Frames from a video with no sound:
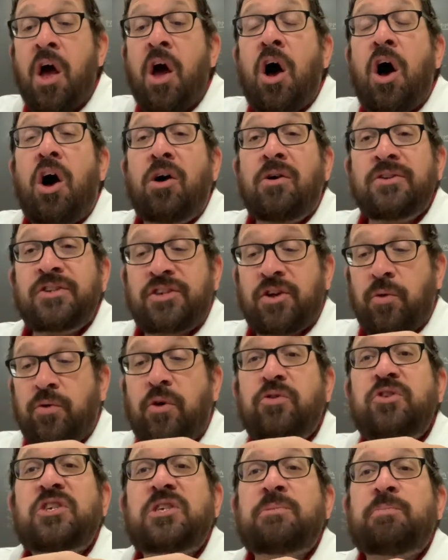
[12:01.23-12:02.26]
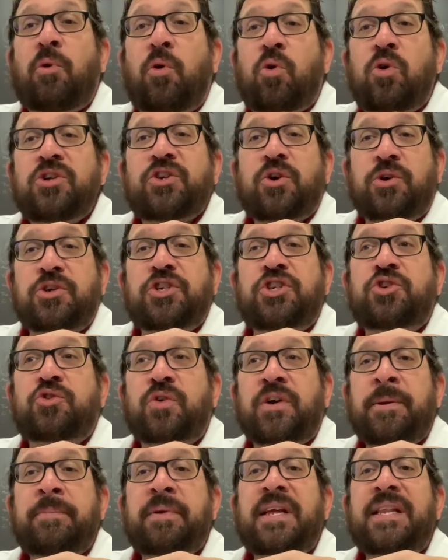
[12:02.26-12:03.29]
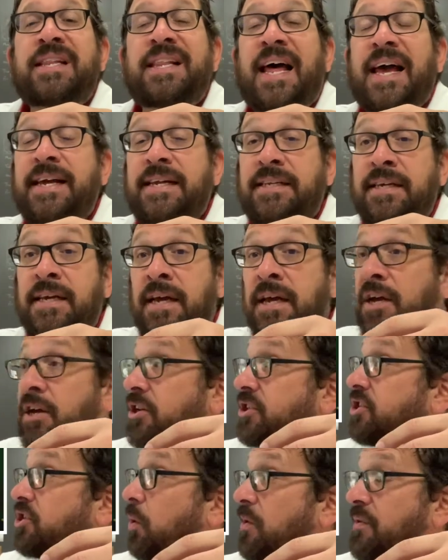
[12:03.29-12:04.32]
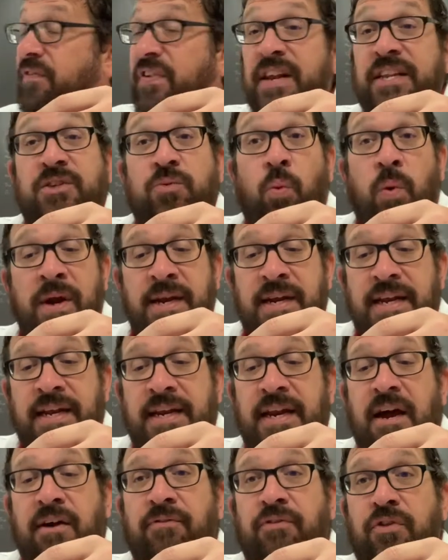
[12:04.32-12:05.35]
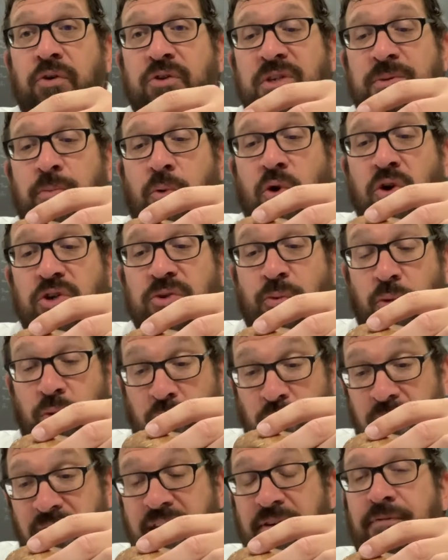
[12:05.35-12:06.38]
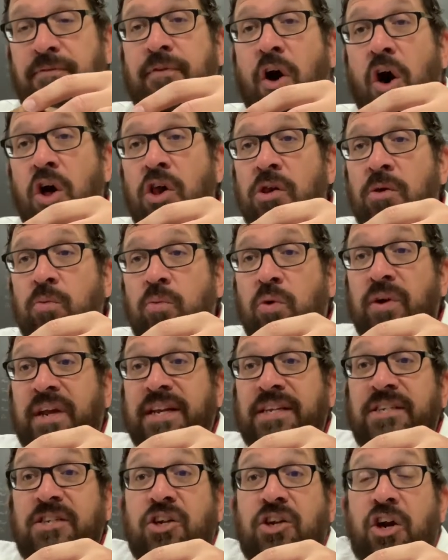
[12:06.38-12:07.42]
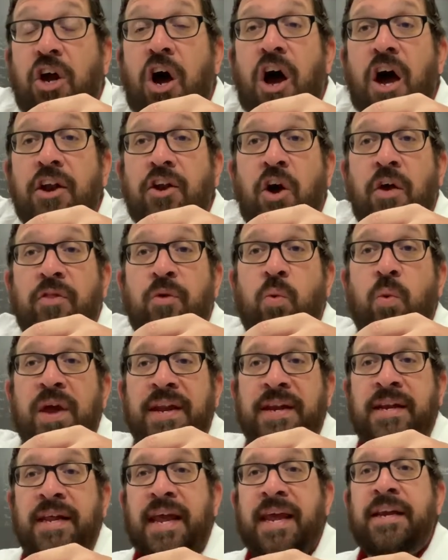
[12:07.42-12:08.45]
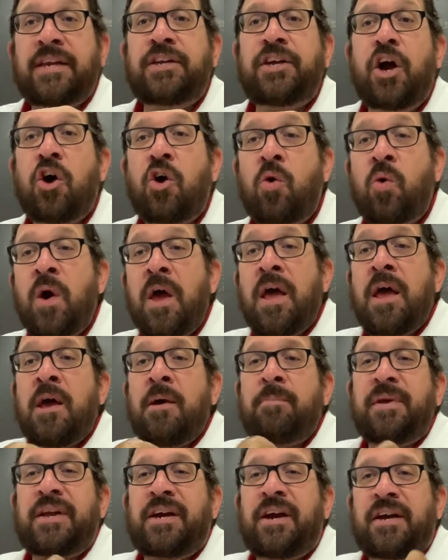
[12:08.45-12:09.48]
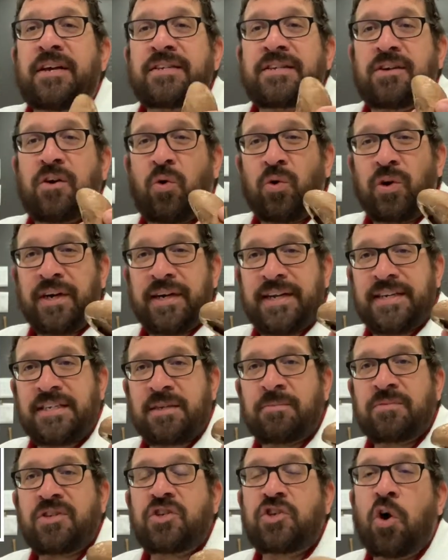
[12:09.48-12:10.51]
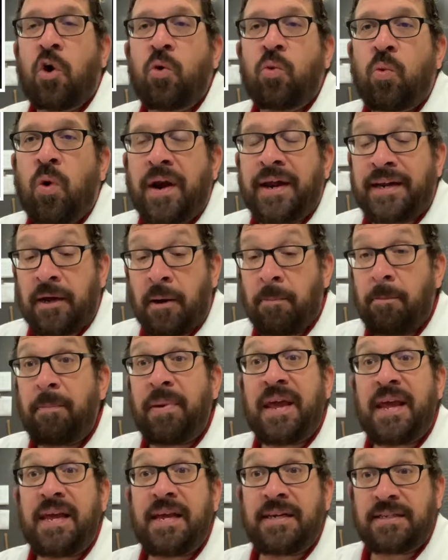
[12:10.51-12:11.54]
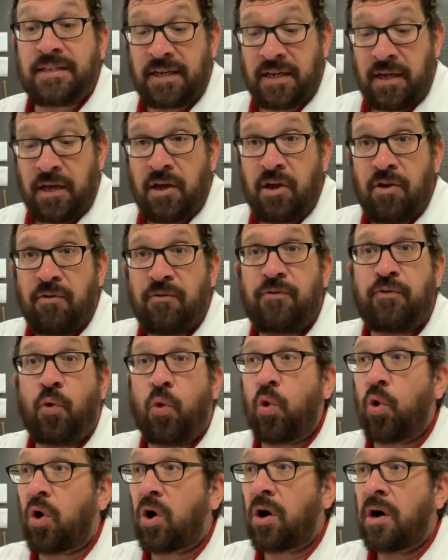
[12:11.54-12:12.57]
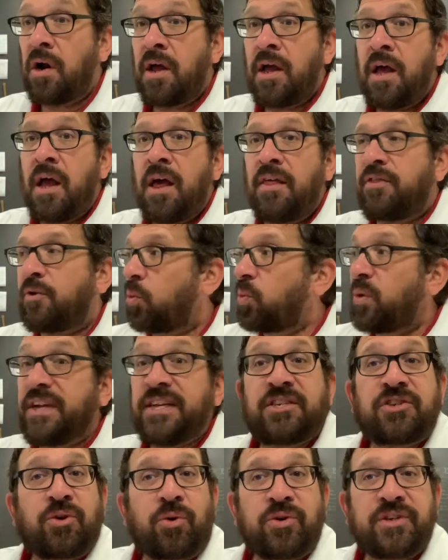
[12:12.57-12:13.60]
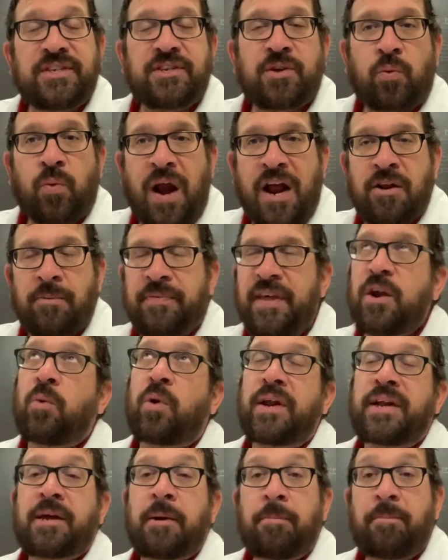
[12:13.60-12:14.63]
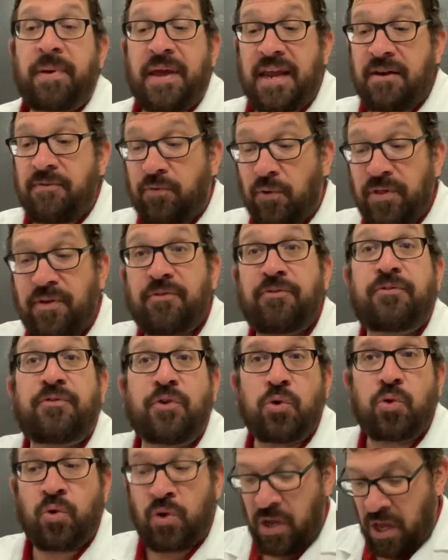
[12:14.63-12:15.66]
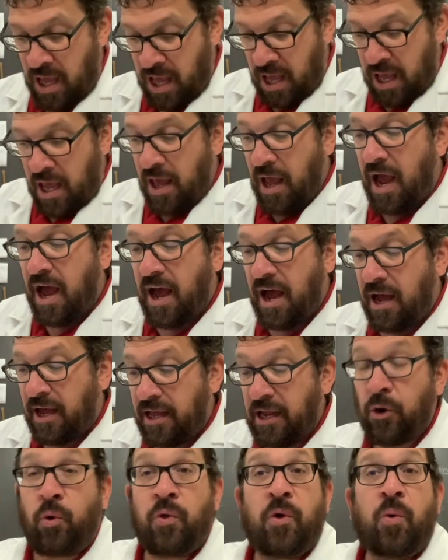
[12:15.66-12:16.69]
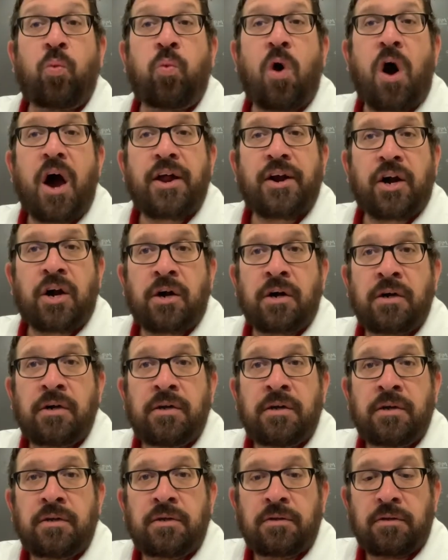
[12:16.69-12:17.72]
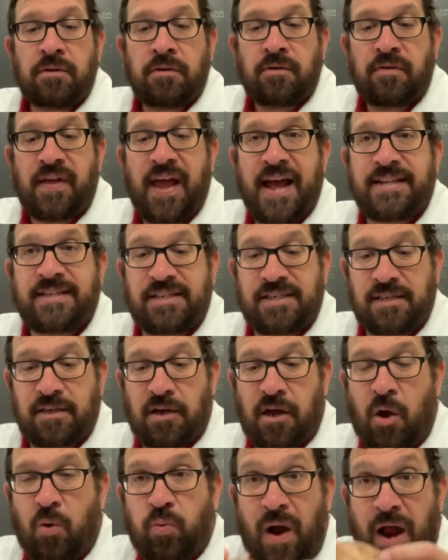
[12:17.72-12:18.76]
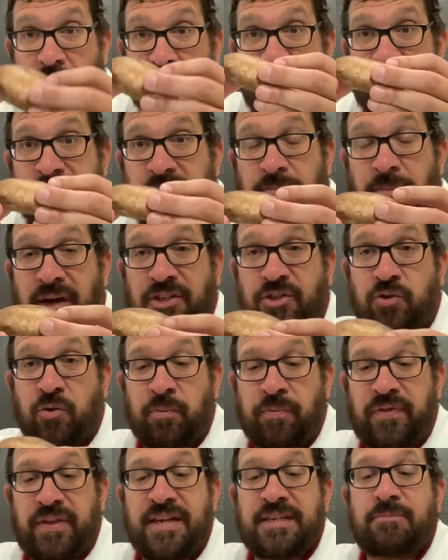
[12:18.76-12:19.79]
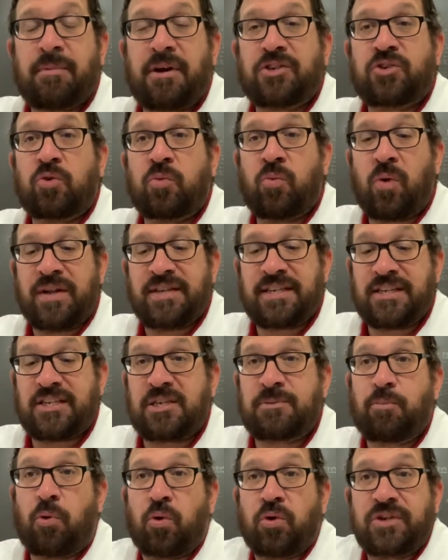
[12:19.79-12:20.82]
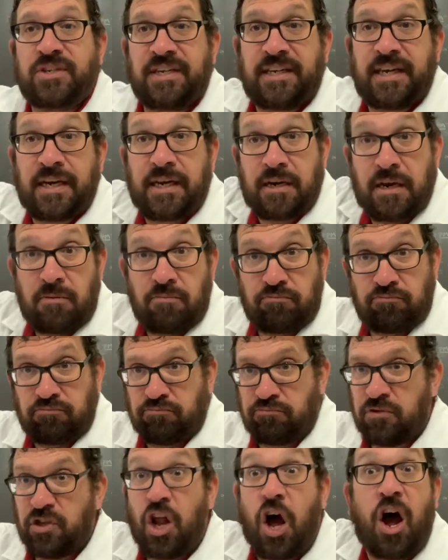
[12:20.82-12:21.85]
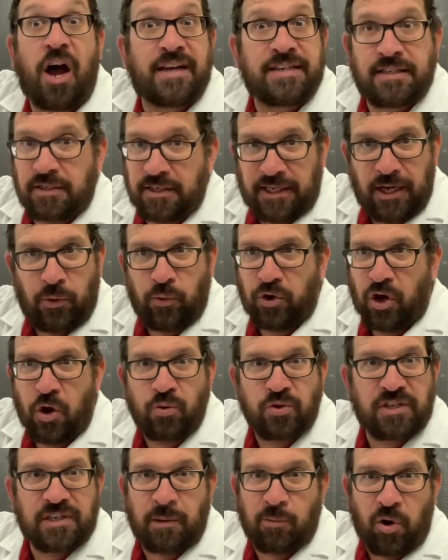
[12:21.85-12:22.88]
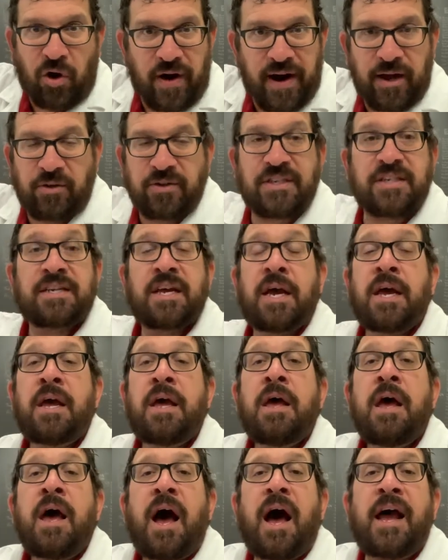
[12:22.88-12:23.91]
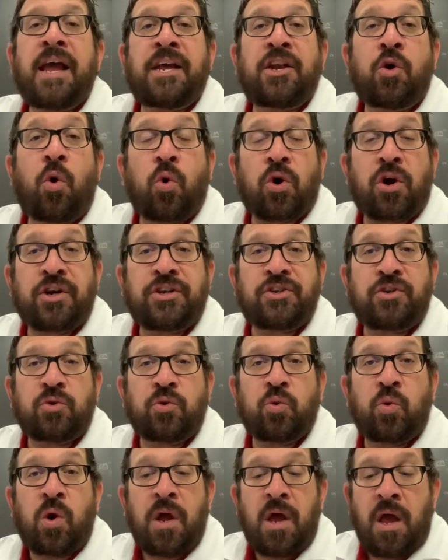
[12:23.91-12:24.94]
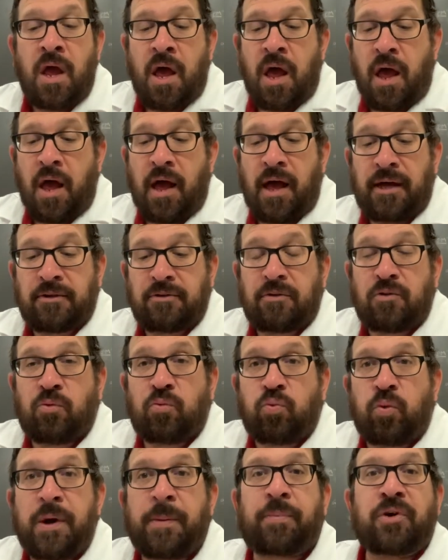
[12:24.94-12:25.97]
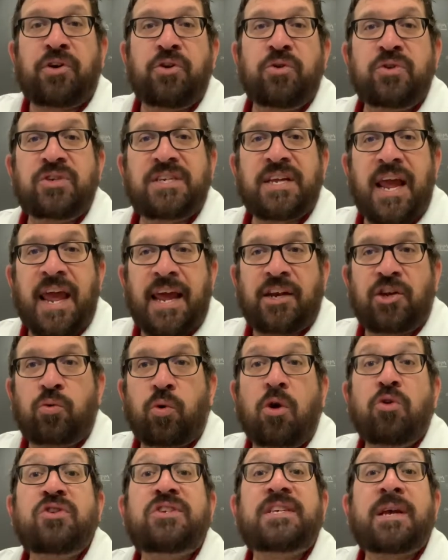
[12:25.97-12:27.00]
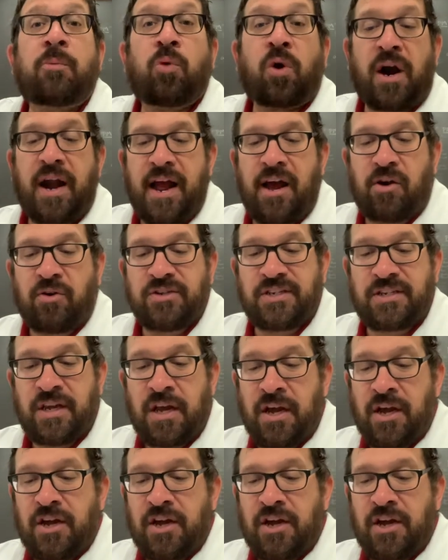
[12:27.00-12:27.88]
Also, those spores are extremely light. So if it's windy enough, those spores, when they fall, will get caught on the wind and go. Because organisms don't want to compete for the resources around them. They don't want to compete for the food or the water that's around this mushroom. This mushroom wants its spores to get lost, go somewhere else in order to reproduce and grow somewhere else.